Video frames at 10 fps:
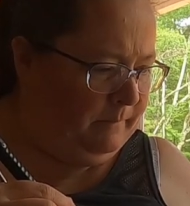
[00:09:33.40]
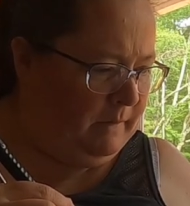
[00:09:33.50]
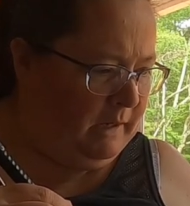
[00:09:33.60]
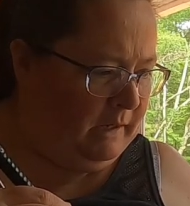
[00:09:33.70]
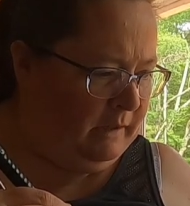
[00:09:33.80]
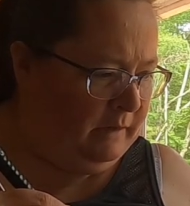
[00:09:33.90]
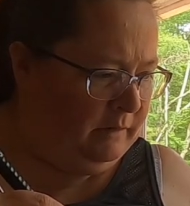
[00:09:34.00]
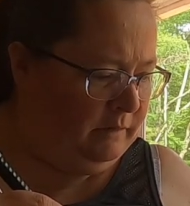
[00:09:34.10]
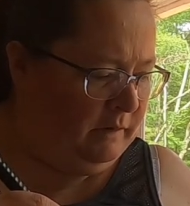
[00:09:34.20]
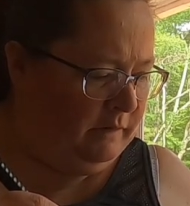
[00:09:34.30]
Yeah,
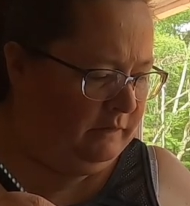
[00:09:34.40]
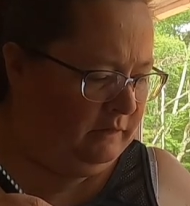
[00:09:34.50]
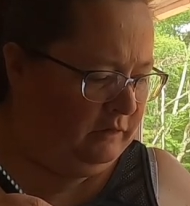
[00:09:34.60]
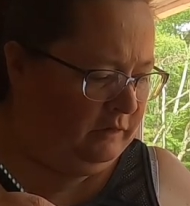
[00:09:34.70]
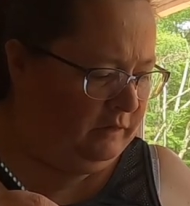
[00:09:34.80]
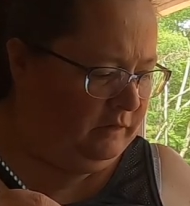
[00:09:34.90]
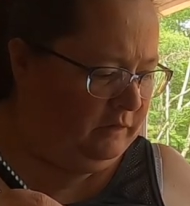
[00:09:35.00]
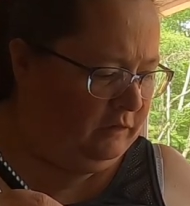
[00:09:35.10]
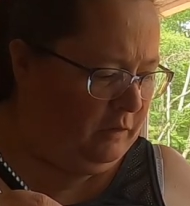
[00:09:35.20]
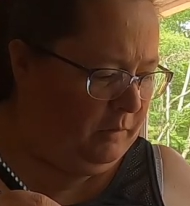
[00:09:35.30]
because it's just
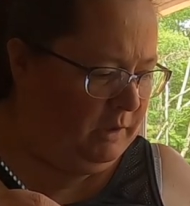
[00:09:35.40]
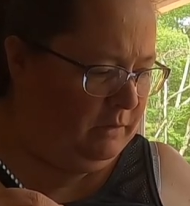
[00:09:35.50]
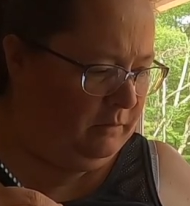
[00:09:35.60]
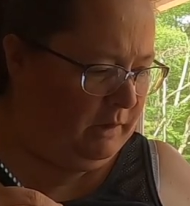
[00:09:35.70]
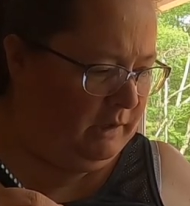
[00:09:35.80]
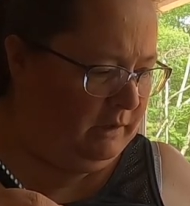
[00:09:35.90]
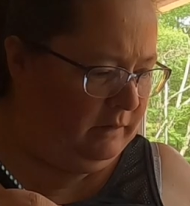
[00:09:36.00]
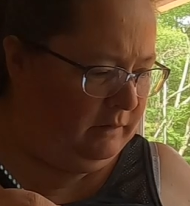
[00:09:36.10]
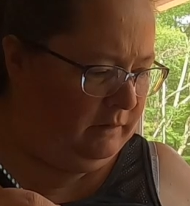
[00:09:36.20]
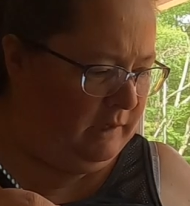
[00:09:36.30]
showing you like
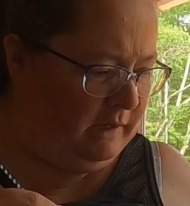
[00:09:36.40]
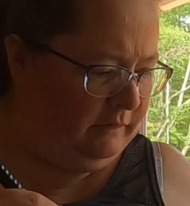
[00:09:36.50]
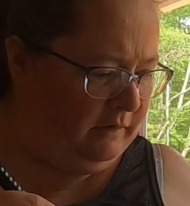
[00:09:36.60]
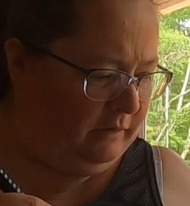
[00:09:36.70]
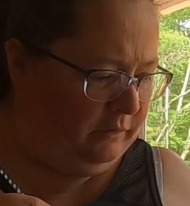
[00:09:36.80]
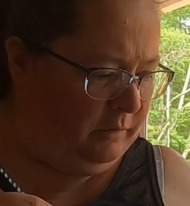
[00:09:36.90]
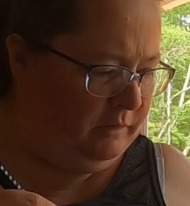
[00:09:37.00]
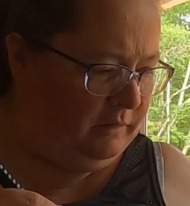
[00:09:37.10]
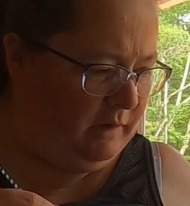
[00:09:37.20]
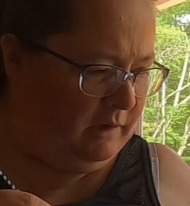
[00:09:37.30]
the
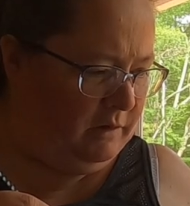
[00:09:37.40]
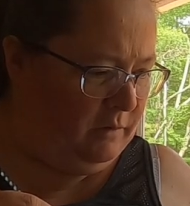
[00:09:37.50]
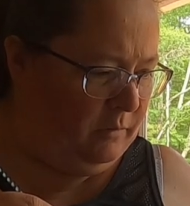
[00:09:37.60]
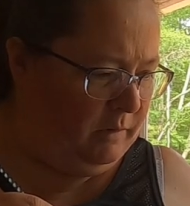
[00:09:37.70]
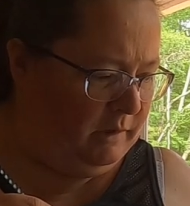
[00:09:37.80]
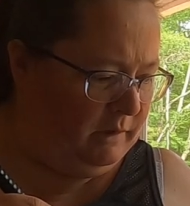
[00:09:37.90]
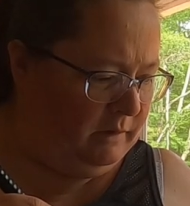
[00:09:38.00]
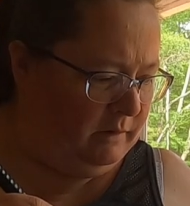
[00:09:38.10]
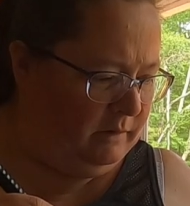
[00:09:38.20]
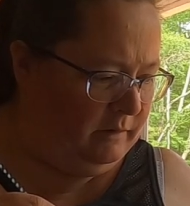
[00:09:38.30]
accessories that could go with
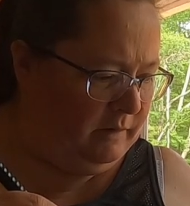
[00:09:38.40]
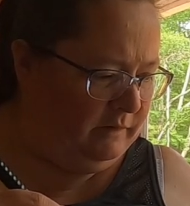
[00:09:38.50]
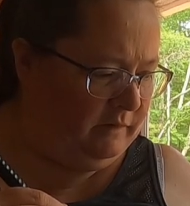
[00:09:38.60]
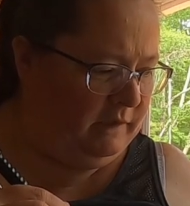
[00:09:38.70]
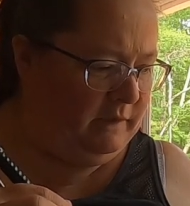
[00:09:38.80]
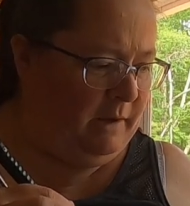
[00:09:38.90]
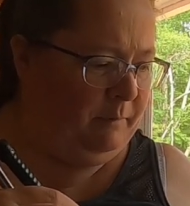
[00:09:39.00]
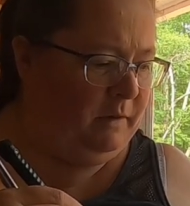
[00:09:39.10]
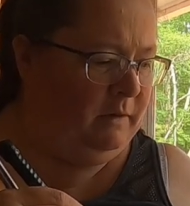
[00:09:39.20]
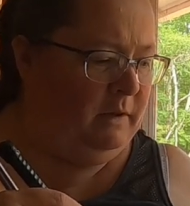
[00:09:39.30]
it and things like that.
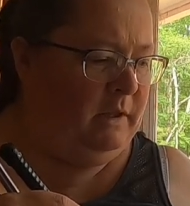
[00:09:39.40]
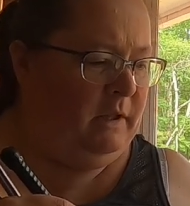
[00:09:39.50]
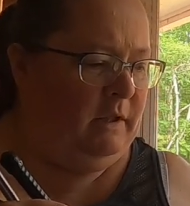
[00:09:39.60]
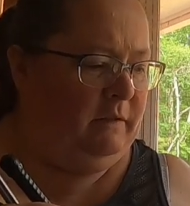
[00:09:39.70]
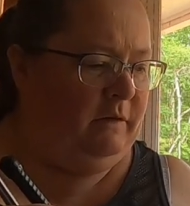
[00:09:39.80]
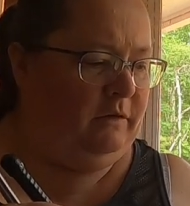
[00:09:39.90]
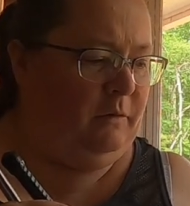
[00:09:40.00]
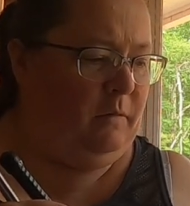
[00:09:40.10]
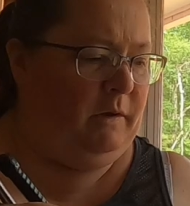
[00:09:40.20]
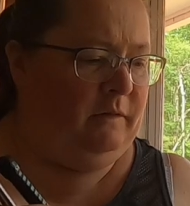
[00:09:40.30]
But these are
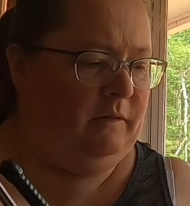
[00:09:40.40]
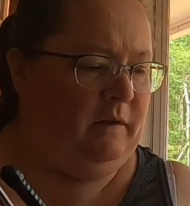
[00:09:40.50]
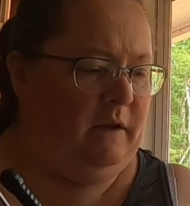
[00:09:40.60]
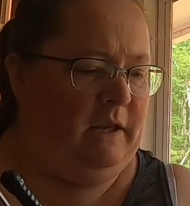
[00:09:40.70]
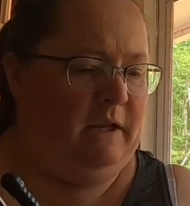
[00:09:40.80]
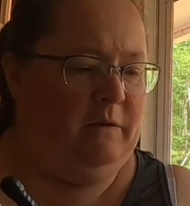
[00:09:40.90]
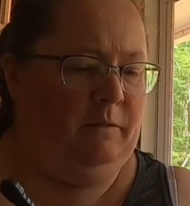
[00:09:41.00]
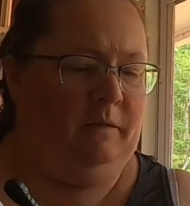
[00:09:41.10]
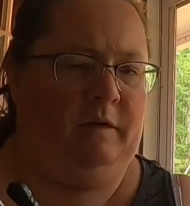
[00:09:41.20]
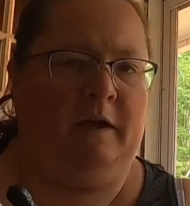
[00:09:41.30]
ones like he
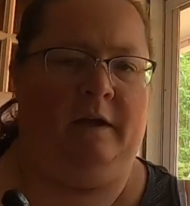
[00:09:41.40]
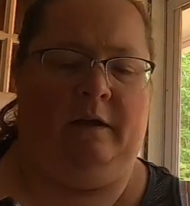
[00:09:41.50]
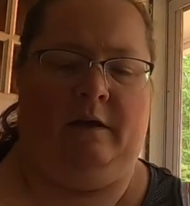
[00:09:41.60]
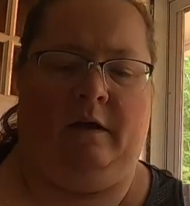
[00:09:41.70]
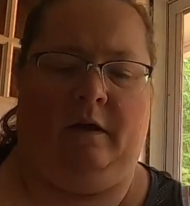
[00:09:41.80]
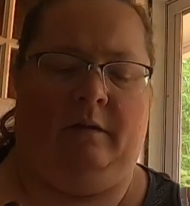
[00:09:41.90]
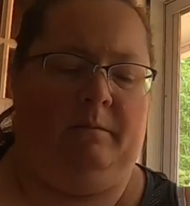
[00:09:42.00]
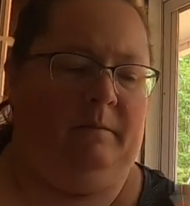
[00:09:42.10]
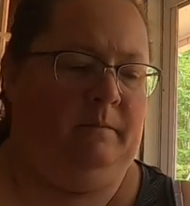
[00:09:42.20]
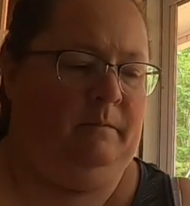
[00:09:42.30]
used at
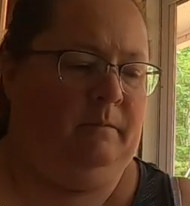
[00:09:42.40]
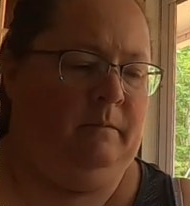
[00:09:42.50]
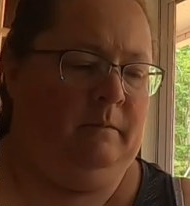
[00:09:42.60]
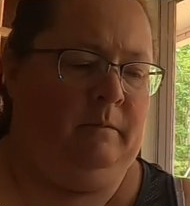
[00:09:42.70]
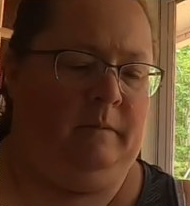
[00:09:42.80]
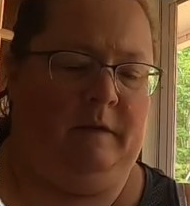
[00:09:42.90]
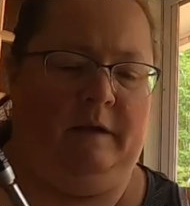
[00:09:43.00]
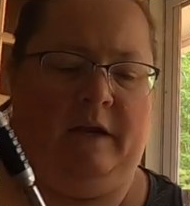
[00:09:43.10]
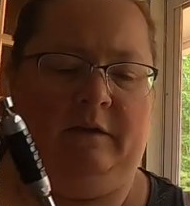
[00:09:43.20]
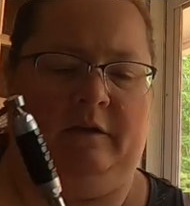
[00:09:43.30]
the
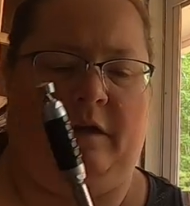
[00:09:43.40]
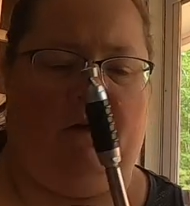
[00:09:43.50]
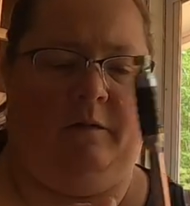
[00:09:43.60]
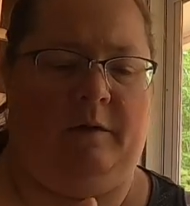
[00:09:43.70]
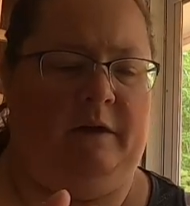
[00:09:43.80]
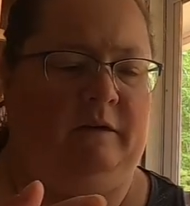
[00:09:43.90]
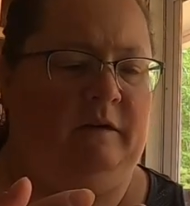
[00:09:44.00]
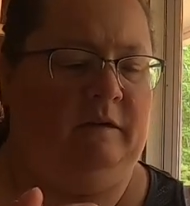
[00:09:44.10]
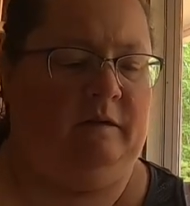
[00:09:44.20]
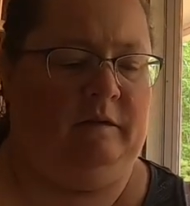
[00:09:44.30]
NASCAR
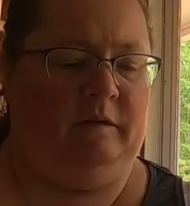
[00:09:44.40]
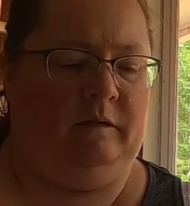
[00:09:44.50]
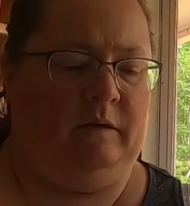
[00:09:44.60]
races.